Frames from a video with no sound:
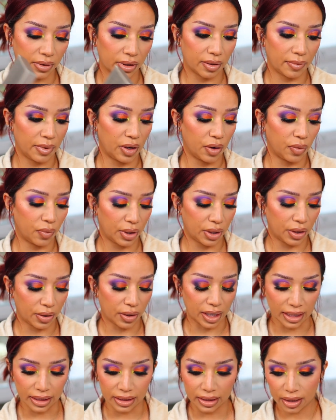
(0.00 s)
Let me know what you
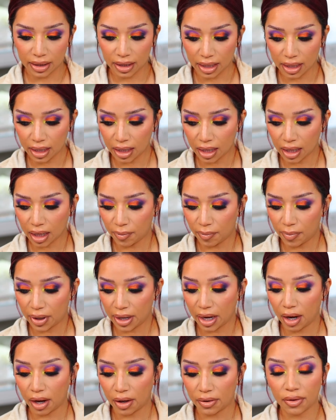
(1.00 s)
guys think.
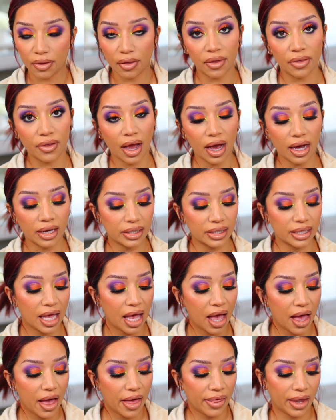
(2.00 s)
But other than that,
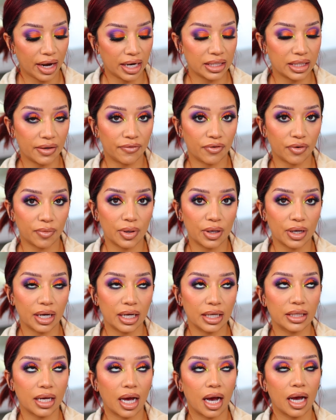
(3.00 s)
that is it for me, you
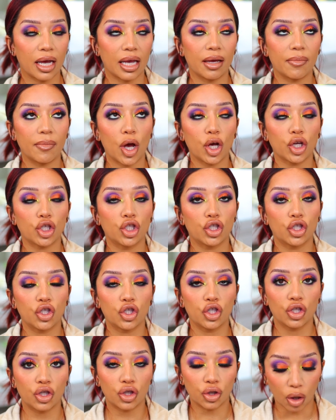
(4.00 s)
guys. I am
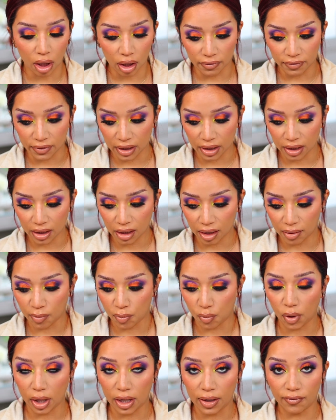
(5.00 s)
starving.
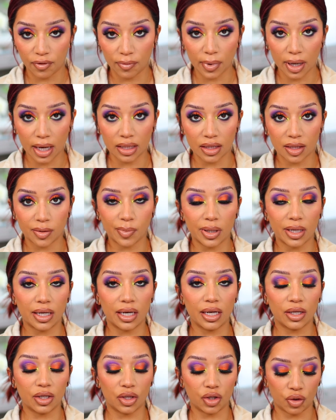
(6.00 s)
I'm waiting for my
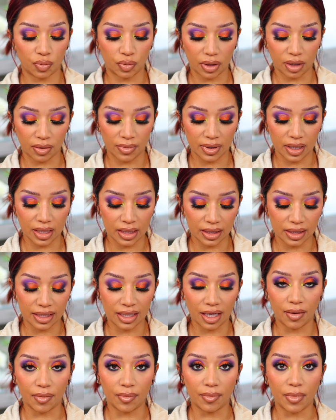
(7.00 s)
husband to bring me
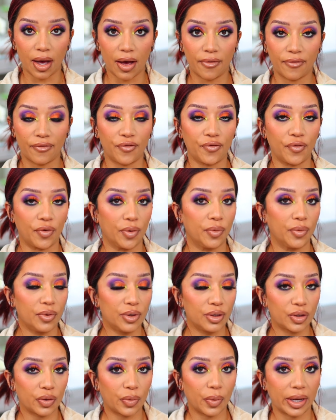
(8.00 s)
some
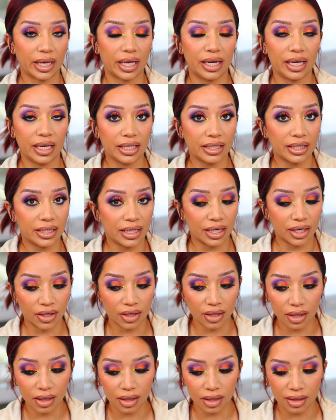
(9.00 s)
food so I can eat
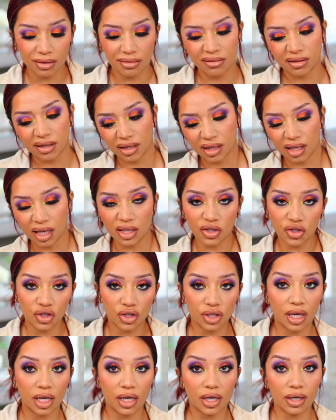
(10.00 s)
dinner,
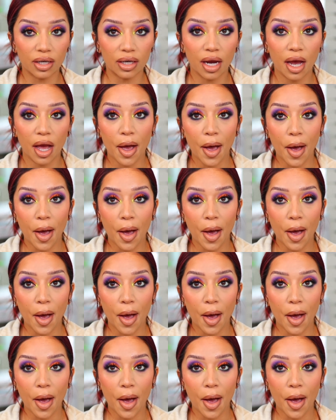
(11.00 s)
lunch, dinner.